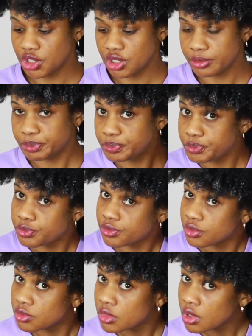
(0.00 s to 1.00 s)

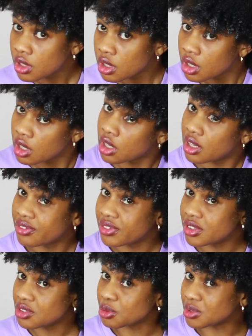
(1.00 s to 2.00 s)

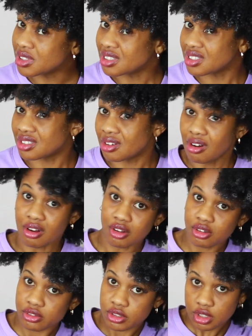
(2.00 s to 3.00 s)
It feels really
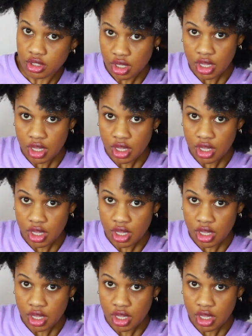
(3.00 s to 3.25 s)
soft.